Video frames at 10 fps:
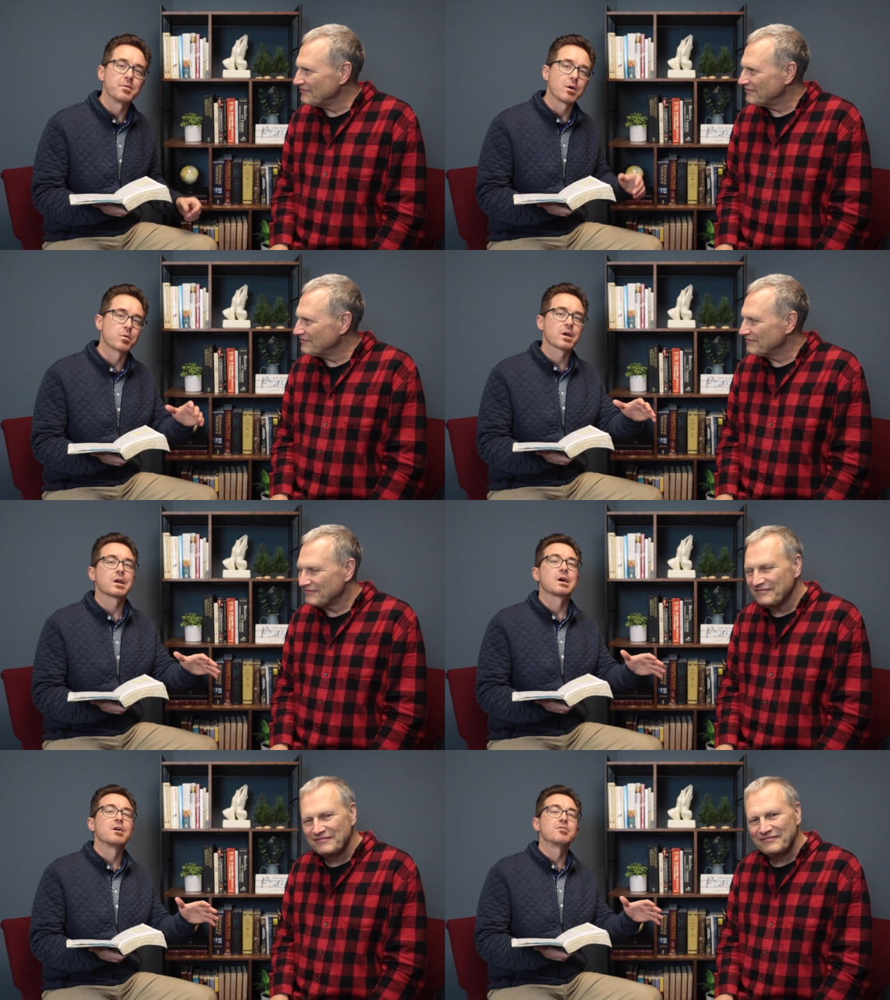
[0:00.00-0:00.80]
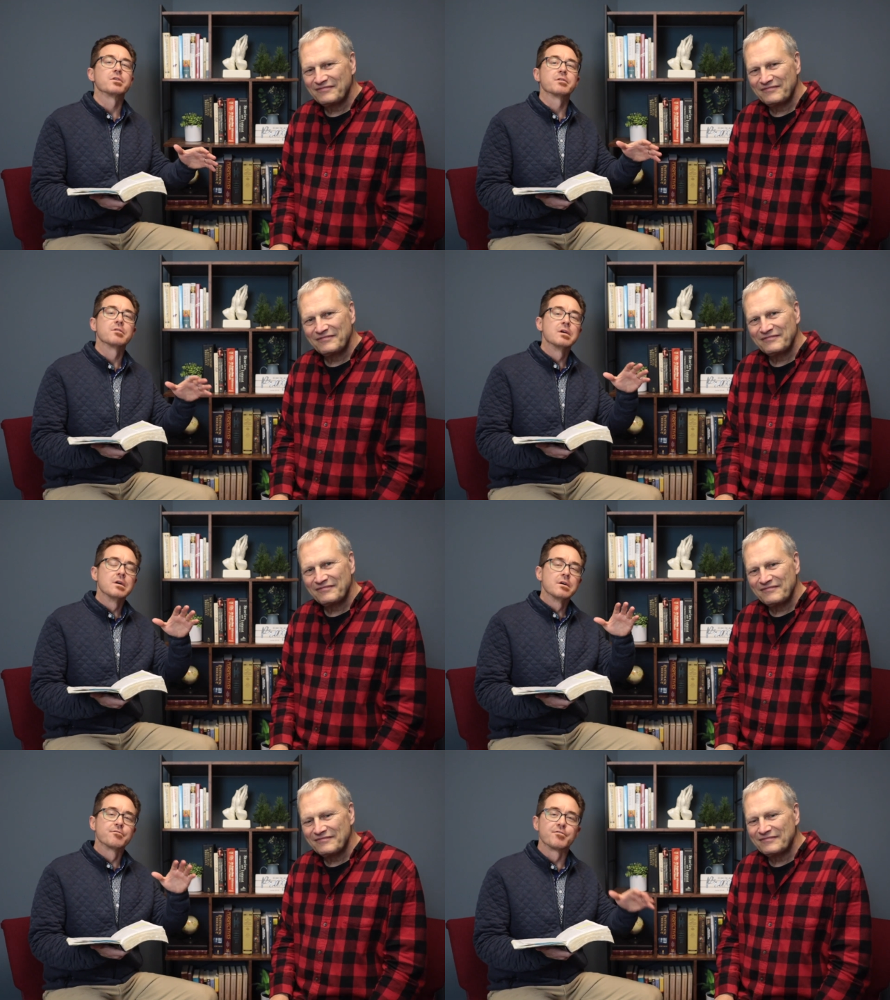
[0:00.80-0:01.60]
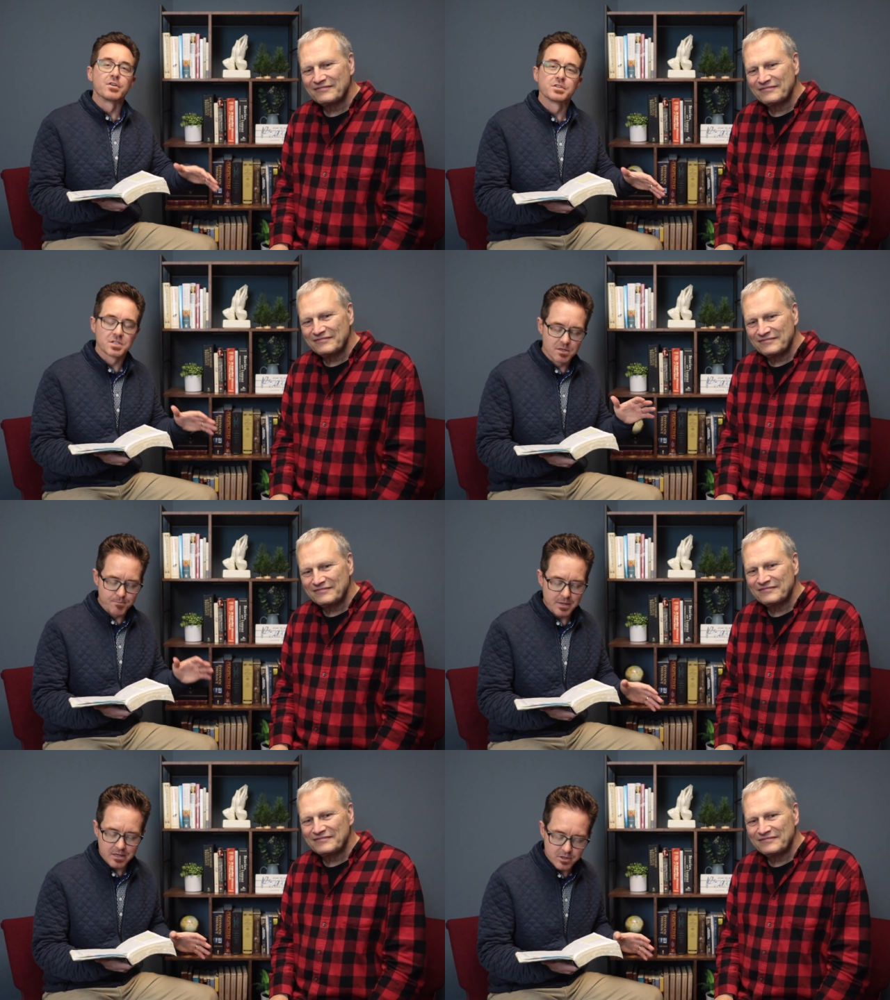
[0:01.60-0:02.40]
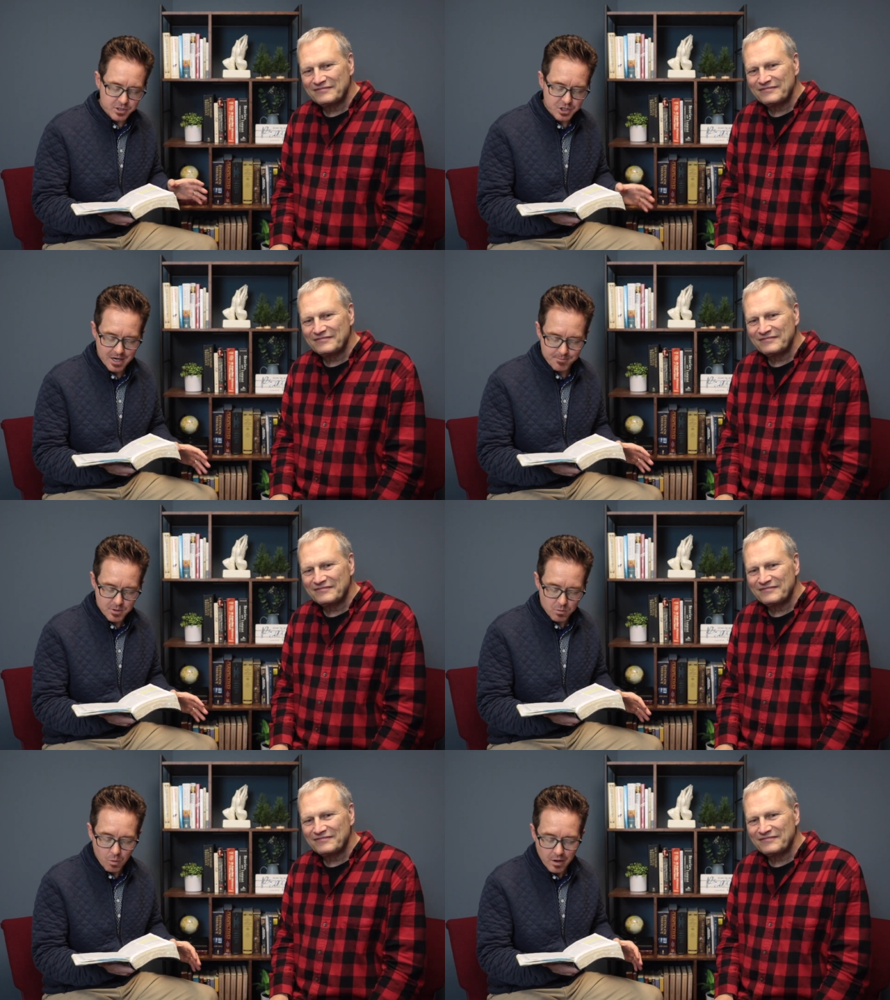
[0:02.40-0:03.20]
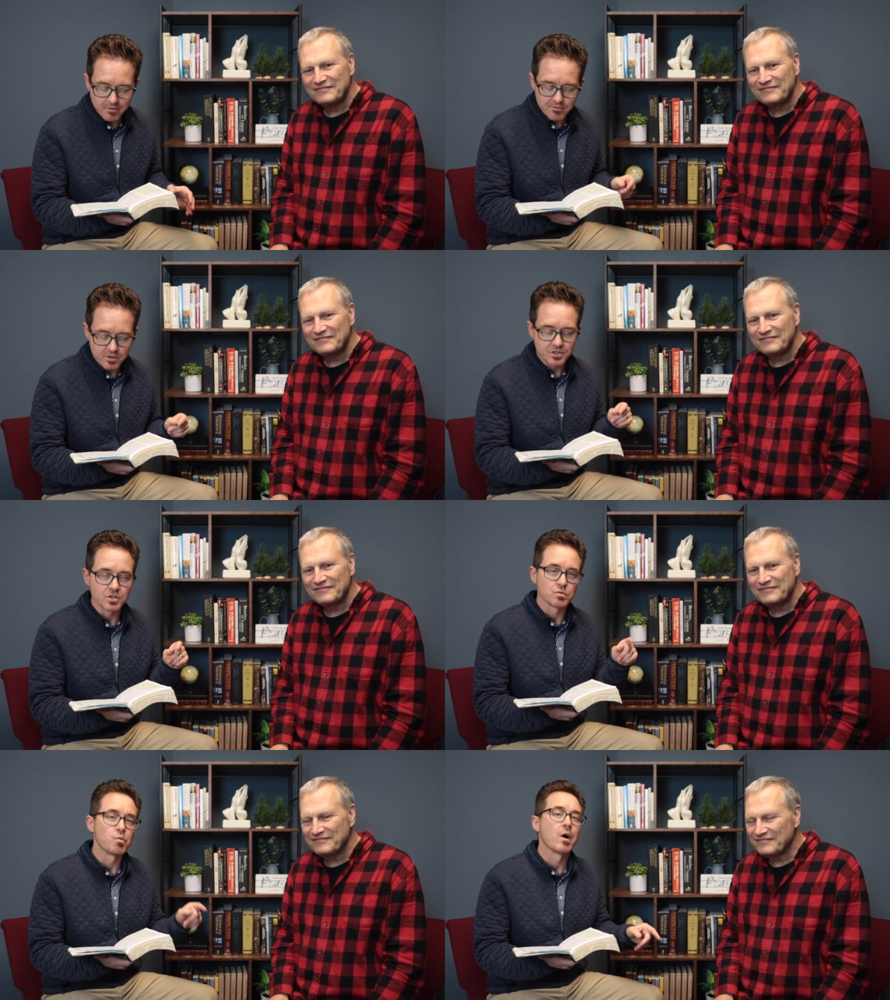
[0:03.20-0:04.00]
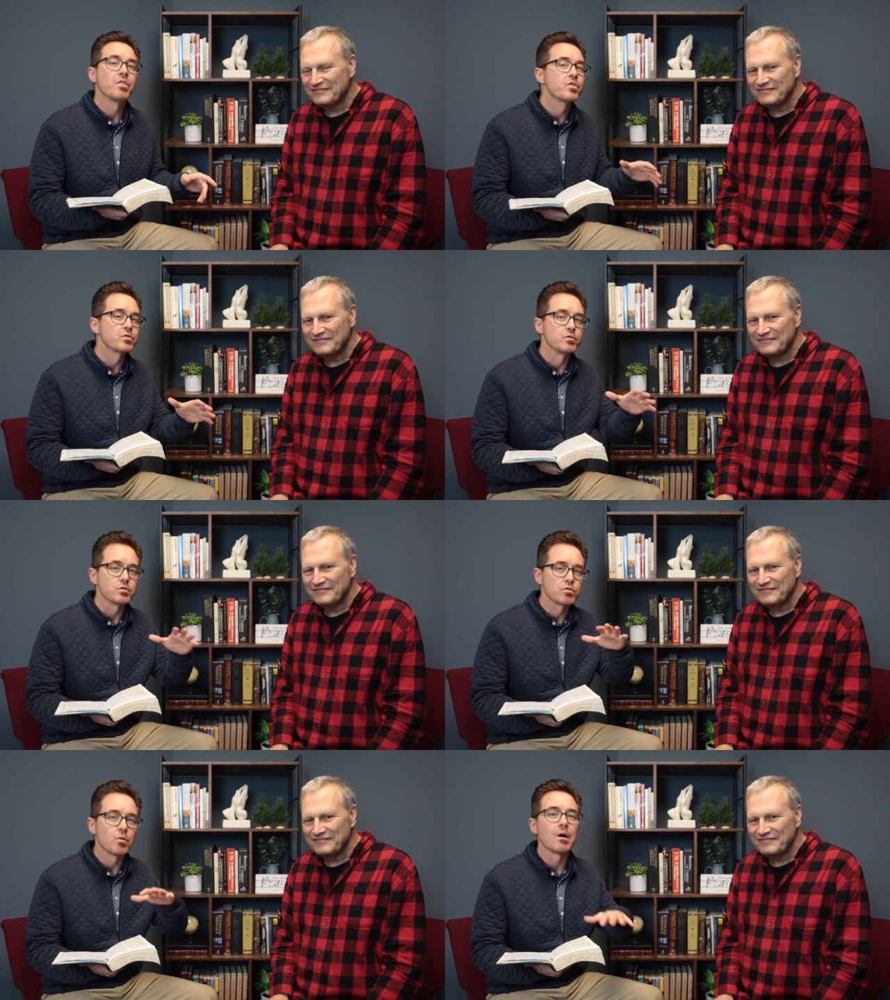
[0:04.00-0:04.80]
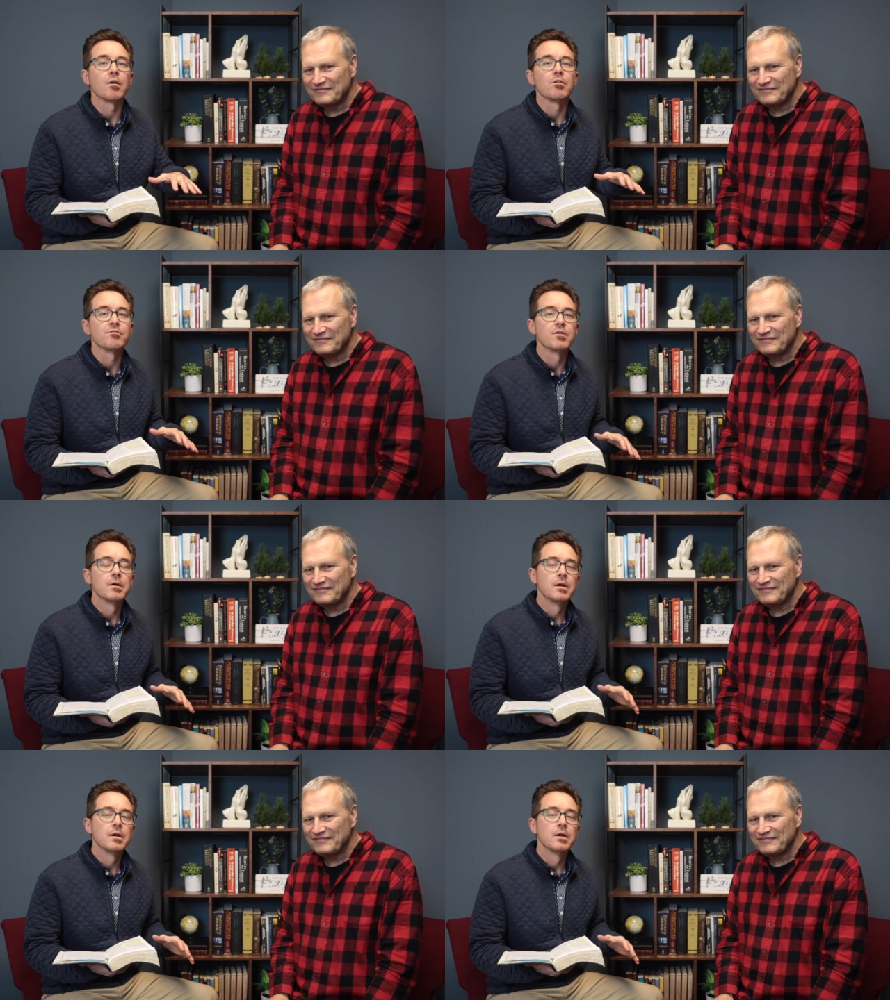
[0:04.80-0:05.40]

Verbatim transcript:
Speaker 1: Now, we're going to cover in First Peter chapter 1 verses 1 through 12.